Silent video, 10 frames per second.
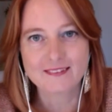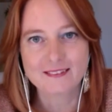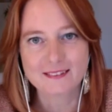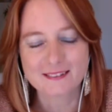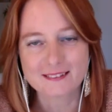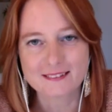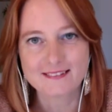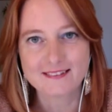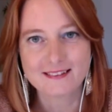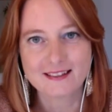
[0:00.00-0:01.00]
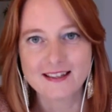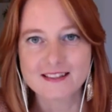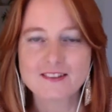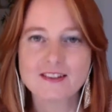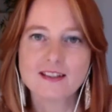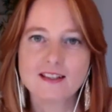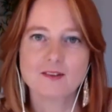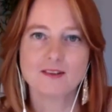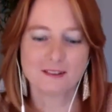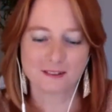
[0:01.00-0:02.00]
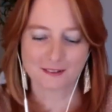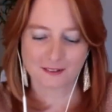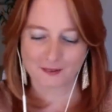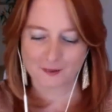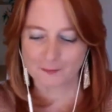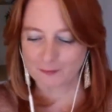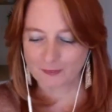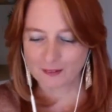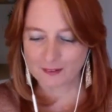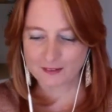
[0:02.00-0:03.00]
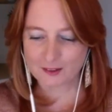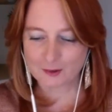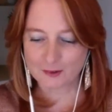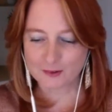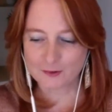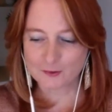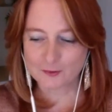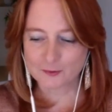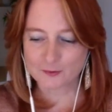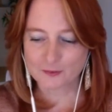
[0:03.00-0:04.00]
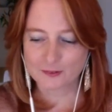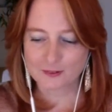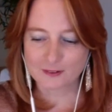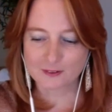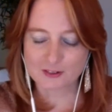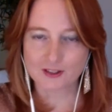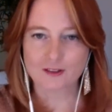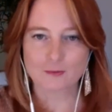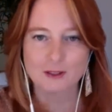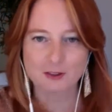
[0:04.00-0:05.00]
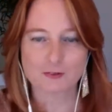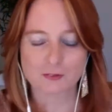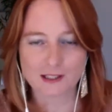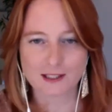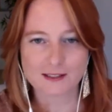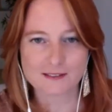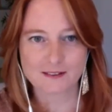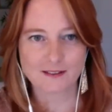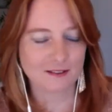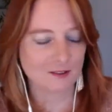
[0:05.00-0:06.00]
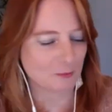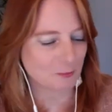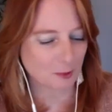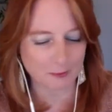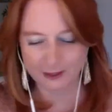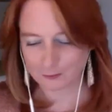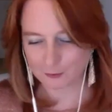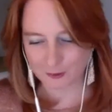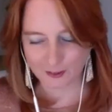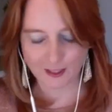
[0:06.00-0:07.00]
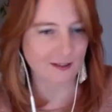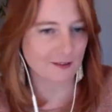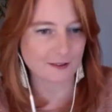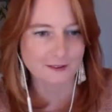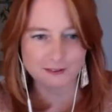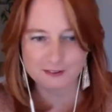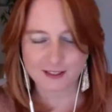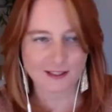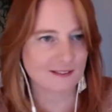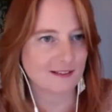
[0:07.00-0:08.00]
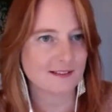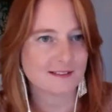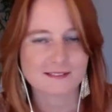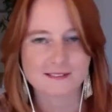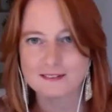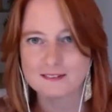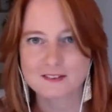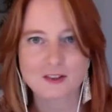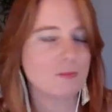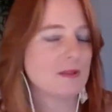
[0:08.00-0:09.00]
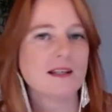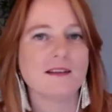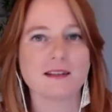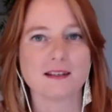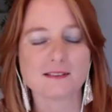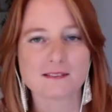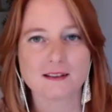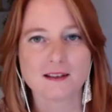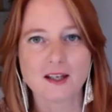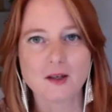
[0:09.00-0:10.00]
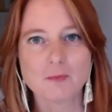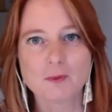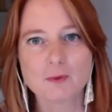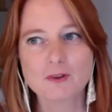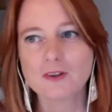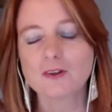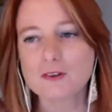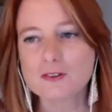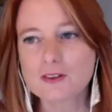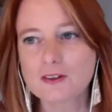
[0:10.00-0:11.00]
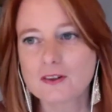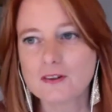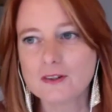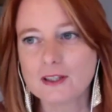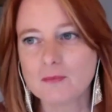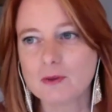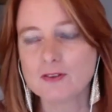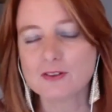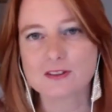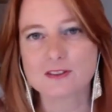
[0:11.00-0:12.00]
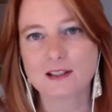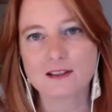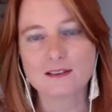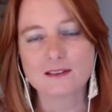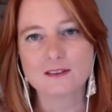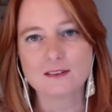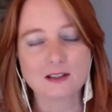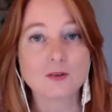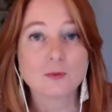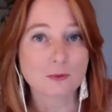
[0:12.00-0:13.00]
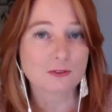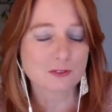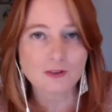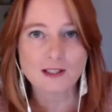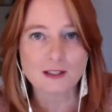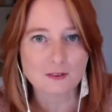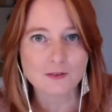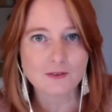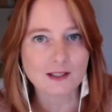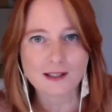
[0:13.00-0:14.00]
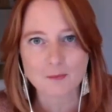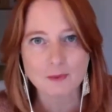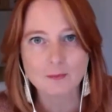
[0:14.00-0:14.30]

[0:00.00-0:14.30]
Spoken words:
Yeah. So I can, you shared about your feelings, and probably you felt anger, sadness, so many things. But were there also emotions that were totally new, that came up,